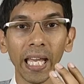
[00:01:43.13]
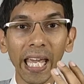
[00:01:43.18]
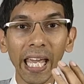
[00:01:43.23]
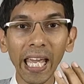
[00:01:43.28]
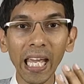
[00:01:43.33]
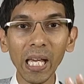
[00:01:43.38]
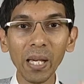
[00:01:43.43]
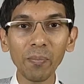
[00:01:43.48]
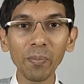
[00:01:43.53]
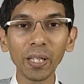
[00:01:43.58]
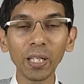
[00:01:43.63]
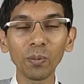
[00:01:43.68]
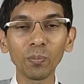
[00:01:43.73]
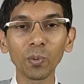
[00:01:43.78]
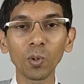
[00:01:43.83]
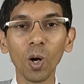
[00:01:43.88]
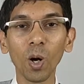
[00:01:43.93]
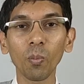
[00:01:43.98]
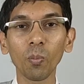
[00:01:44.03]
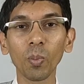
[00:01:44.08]
aiming
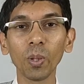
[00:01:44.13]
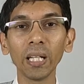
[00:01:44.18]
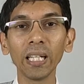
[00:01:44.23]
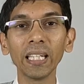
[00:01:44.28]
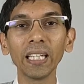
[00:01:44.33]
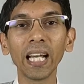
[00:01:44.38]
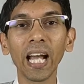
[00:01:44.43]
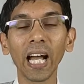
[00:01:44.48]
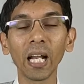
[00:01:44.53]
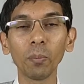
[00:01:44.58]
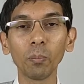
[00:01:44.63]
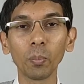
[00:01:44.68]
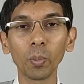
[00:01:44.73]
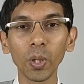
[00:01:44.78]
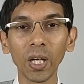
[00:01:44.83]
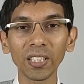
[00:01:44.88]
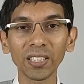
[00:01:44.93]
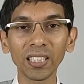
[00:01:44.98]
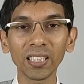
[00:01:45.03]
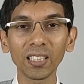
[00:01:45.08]
properly and
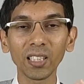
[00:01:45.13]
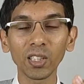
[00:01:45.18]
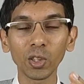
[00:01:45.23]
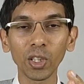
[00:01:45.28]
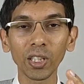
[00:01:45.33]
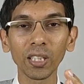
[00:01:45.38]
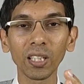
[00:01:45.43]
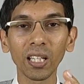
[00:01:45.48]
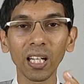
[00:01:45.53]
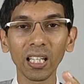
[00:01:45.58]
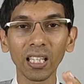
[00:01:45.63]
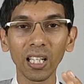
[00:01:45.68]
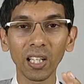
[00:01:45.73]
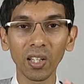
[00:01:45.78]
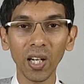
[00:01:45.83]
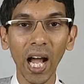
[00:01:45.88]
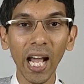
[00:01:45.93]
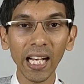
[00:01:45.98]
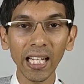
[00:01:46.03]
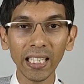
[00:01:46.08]
pressing the trigger at
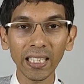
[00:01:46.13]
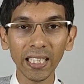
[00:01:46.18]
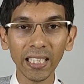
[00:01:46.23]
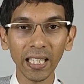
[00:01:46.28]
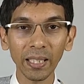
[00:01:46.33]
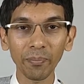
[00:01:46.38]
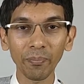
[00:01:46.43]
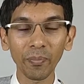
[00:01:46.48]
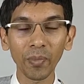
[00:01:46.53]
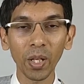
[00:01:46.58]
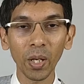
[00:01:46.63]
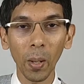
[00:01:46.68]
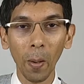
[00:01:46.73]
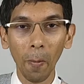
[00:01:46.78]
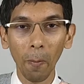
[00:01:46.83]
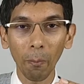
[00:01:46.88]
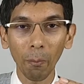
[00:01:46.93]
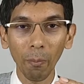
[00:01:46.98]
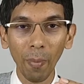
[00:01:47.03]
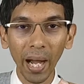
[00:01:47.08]
the right time,
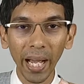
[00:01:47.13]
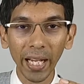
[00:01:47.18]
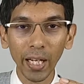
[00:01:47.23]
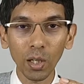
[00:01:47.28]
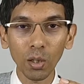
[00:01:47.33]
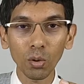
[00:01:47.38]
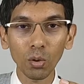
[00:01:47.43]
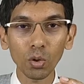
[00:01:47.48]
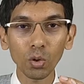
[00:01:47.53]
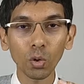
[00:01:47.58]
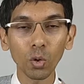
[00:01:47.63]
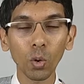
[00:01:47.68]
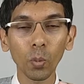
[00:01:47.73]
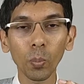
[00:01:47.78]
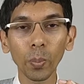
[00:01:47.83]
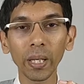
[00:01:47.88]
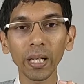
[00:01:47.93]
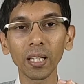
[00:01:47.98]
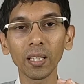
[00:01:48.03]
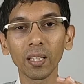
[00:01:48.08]

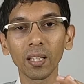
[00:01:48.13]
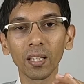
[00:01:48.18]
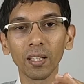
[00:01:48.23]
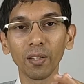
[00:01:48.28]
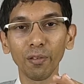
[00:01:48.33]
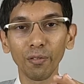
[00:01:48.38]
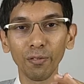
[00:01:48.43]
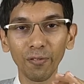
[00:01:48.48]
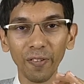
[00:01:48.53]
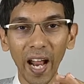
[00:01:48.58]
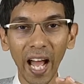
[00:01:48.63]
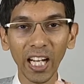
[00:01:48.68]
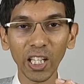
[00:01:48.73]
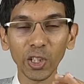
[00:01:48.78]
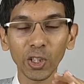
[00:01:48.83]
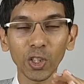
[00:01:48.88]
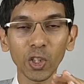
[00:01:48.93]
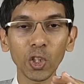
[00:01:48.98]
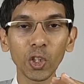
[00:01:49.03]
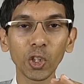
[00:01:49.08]
microscopic
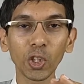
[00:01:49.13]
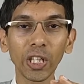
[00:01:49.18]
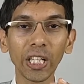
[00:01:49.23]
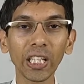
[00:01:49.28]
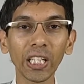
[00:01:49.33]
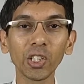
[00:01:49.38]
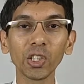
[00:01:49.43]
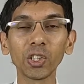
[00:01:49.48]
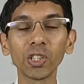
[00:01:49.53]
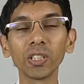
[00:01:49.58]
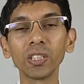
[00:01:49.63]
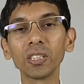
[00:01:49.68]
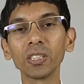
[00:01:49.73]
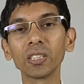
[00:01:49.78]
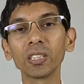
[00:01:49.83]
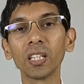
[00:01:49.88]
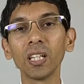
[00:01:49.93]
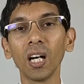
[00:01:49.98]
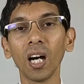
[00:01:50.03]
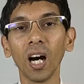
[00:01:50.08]
fraction
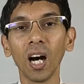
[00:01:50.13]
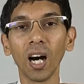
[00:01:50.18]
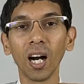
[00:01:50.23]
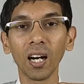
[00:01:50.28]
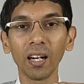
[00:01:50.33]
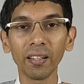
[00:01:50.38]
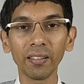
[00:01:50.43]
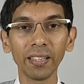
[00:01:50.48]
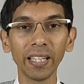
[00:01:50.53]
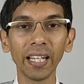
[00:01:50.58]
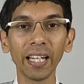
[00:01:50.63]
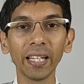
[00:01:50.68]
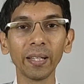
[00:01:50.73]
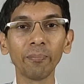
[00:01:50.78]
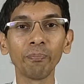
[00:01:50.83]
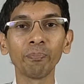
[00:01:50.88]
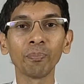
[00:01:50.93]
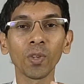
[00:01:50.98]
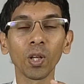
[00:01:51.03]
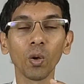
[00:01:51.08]
changes are
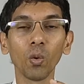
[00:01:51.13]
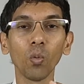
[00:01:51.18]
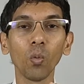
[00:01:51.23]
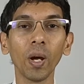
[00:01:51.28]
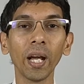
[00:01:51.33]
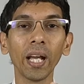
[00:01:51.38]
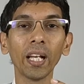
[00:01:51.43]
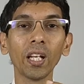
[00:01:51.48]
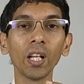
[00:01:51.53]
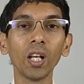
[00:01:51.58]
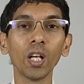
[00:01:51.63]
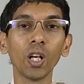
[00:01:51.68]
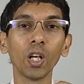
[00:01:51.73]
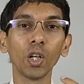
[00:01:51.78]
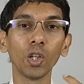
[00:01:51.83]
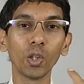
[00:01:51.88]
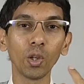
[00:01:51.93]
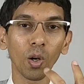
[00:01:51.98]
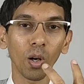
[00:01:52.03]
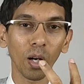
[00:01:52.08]
there when
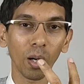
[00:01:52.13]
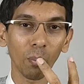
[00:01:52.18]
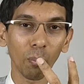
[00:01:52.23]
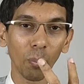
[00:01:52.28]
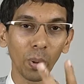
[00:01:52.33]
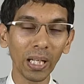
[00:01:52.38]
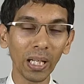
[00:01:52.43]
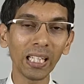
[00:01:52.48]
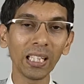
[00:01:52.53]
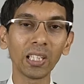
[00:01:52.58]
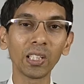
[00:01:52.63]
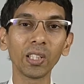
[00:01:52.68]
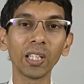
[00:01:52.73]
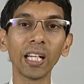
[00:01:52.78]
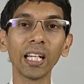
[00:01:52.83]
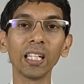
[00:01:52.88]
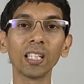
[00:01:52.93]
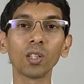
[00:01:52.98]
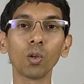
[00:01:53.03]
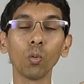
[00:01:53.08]
your blink
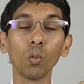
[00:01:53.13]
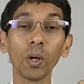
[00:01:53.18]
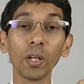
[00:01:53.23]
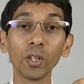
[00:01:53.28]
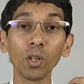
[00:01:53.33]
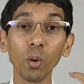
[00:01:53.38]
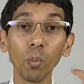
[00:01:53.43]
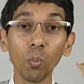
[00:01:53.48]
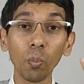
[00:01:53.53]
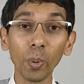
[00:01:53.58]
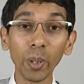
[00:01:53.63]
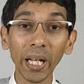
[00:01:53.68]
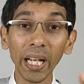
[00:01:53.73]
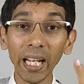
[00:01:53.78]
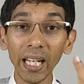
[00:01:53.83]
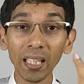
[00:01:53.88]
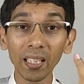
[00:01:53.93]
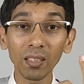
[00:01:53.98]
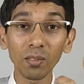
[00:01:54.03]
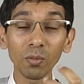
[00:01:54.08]
rate, when your
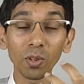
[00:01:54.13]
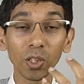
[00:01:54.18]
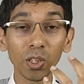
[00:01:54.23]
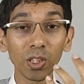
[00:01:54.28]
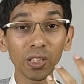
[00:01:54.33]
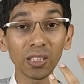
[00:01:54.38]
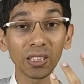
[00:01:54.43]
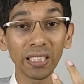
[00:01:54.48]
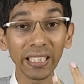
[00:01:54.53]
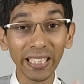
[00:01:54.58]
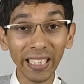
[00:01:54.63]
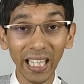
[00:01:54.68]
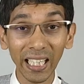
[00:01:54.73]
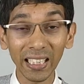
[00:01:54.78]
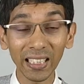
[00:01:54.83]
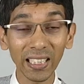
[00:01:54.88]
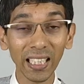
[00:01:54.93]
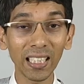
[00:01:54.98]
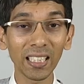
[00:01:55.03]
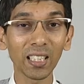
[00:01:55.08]
brain, which is
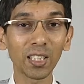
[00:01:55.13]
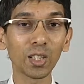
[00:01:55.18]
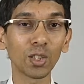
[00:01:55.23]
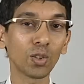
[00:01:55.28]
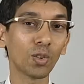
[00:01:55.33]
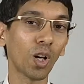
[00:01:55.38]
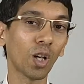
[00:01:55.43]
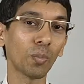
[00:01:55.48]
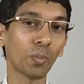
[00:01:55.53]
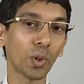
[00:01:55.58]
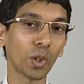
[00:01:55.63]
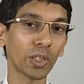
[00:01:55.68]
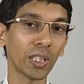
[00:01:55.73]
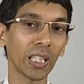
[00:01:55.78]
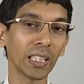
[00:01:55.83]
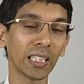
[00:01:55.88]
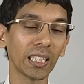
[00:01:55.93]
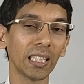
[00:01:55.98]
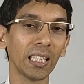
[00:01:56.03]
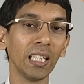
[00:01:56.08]
dehydrated, is not
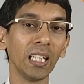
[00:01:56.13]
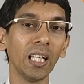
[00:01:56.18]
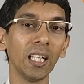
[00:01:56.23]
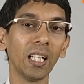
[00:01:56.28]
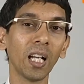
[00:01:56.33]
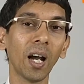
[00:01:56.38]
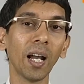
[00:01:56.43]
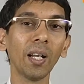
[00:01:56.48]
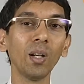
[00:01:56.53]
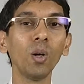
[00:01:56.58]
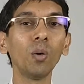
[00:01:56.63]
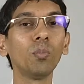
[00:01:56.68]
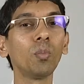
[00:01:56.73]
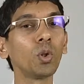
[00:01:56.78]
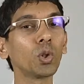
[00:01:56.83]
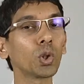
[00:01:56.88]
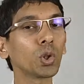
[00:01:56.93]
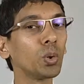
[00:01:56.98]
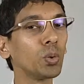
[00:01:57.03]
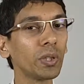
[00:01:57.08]
processing. Now, I know
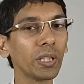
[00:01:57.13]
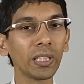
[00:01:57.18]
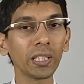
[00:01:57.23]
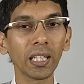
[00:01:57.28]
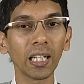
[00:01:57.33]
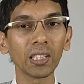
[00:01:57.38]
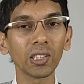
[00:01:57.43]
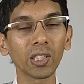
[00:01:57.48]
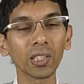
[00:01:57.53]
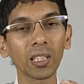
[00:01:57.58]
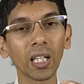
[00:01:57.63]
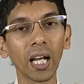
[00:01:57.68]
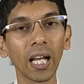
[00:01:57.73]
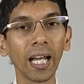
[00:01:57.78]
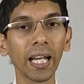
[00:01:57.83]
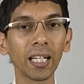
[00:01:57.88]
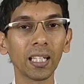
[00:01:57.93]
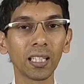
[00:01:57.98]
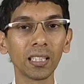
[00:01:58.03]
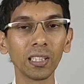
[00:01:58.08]
most shooting ranges are
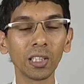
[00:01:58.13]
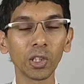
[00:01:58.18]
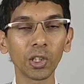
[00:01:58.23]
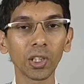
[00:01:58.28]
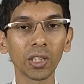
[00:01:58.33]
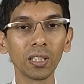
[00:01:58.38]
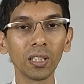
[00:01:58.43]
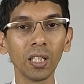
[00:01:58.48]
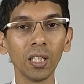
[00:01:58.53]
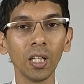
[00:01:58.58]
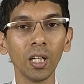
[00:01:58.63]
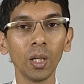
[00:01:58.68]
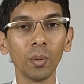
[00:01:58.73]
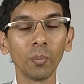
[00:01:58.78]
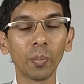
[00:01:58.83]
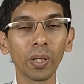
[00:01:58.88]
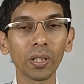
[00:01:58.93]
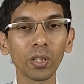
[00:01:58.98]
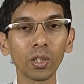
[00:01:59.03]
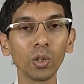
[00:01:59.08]
air conditioned,
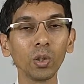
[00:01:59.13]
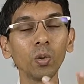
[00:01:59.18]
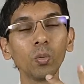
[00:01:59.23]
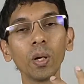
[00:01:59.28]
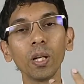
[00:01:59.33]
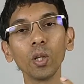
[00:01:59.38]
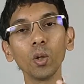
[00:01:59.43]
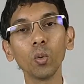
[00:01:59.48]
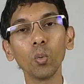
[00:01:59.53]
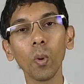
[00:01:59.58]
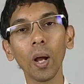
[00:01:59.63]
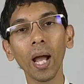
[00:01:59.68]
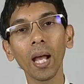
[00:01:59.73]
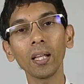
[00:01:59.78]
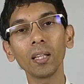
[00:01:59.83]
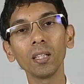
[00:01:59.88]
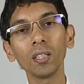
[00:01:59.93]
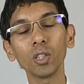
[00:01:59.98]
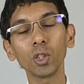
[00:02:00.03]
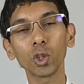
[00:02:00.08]
but you know, when you
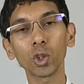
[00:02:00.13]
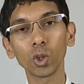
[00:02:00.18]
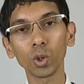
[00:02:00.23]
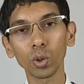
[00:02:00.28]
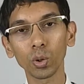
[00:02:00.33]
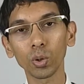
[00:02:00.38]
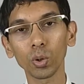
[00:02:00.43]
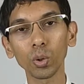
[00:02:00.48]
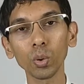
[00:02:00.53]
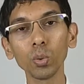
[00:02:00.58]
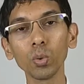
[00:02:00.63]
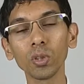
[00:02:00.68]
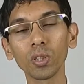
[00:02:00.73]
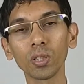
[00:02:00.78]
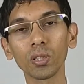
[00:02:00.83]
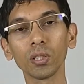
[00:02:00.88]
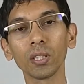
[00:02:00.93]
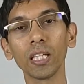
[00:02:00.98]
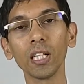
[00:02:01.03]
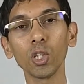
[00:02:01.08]
wear the
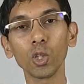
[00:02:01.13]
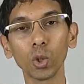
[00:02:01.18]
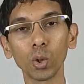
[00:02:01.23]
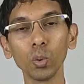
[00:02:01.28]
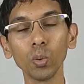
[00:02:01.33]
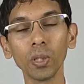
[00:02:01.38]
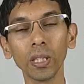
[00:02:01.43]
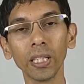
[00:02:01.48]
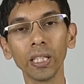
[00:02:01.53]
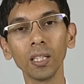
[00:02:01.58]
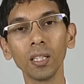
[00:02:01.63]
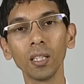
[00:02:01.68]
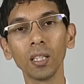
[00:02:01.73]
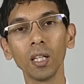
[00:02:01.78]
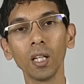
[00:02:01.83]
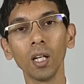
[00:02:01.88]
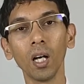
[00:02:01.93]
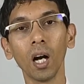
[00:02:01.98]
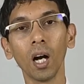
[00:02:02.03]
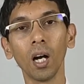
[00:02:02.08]
suits in shooting,
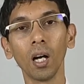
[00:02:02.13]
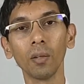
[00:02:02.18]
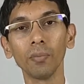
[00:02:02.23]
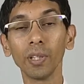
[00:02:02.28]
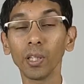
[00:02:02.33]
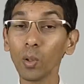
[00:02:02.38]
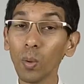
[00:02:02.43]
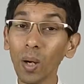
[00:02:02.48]
they're